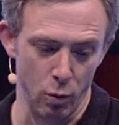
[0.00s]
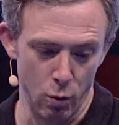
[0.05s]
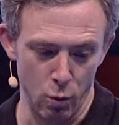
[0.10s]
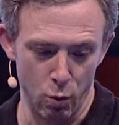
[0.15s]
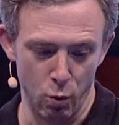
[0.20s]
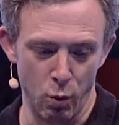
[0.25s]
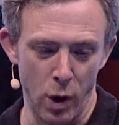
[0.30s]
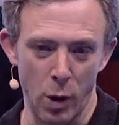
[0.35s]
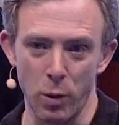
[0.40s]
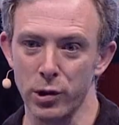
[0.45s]

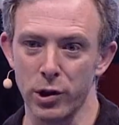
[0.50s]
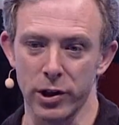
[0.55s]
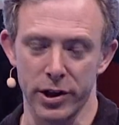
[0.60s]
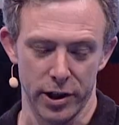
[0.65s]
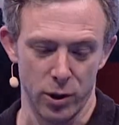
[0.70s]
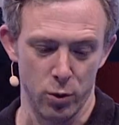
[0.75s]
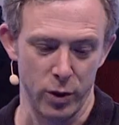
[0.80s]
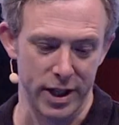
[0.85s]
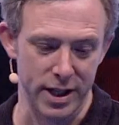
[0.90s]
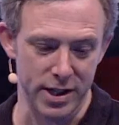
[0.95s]
where we'll look at
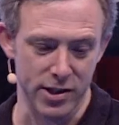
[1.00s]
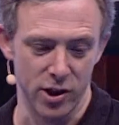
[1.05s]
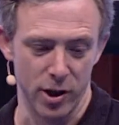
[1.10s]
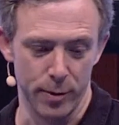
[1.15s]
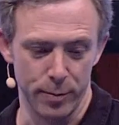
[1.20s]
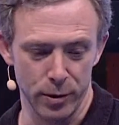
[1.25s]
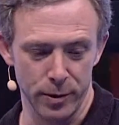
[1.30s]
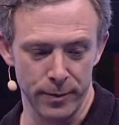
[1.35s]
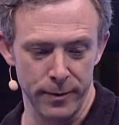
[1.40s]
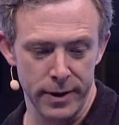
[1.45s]
a quick
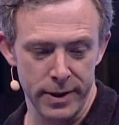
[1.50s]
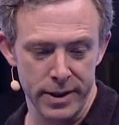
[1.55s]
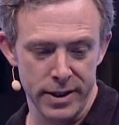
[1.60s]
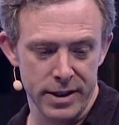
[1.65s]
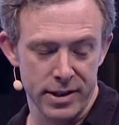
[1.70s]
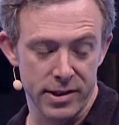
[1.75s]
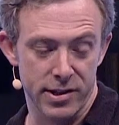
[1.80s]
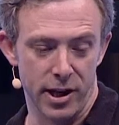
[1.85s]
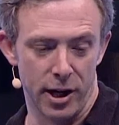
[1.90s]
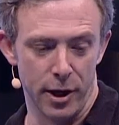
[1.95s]
example.
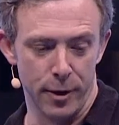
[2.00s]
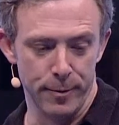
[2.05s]
So